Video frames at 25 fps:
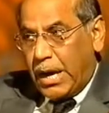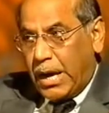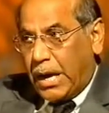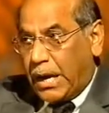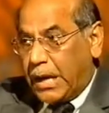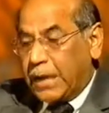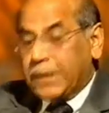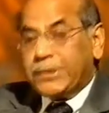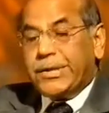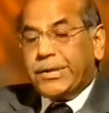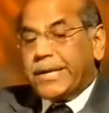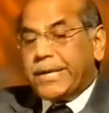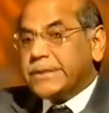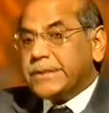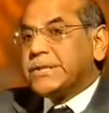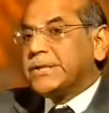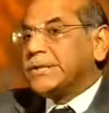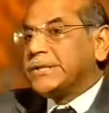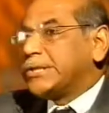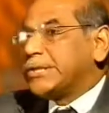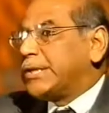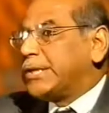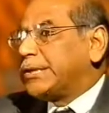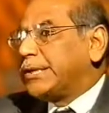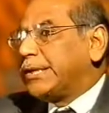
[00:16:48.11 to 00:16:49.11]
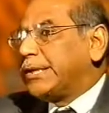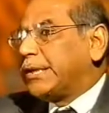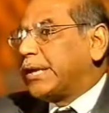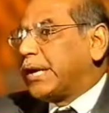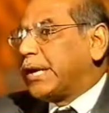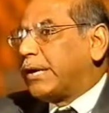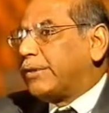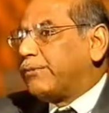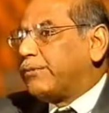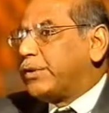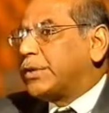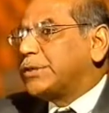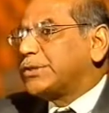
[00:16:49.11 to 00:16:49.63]
there is a certain
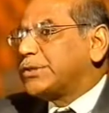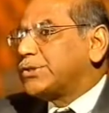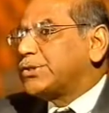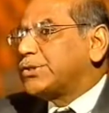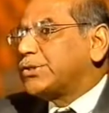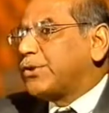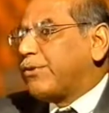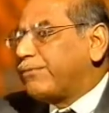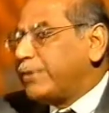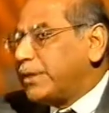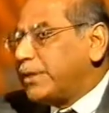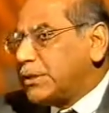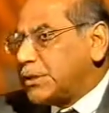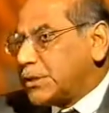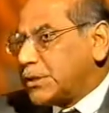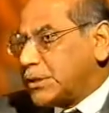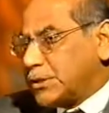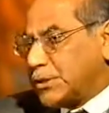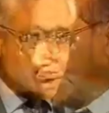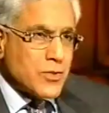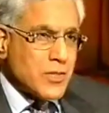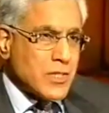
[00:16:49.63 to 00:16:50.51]
convergence of interest.